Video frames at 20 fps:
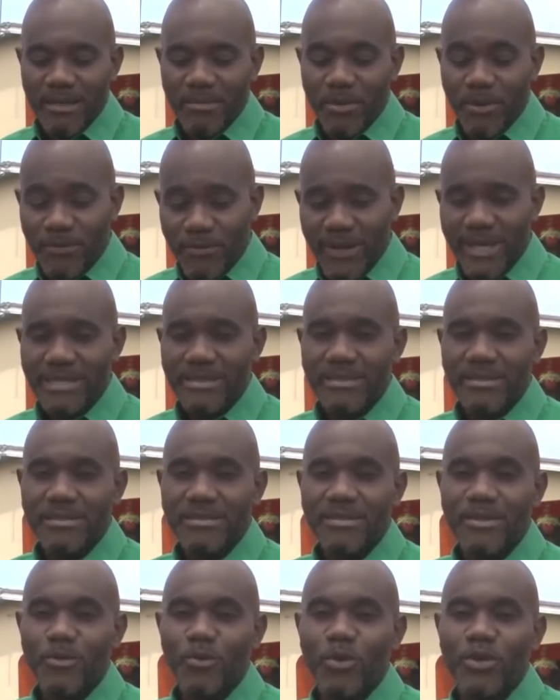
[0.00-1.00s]
Professor
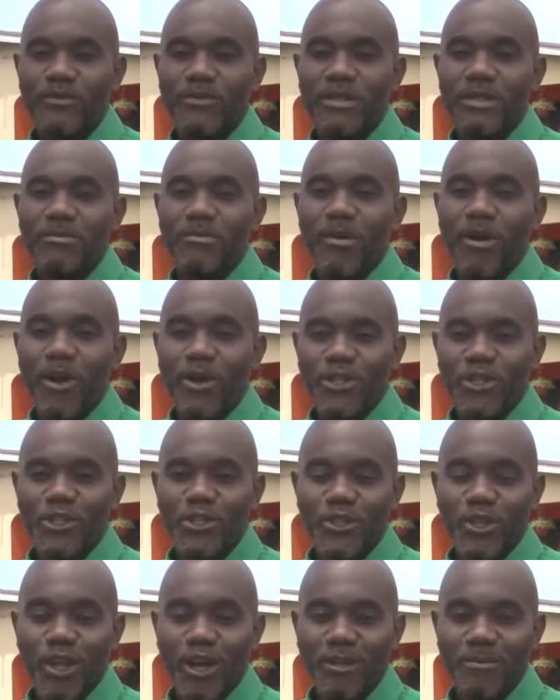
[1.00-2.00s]
Sir Woodville Marshall,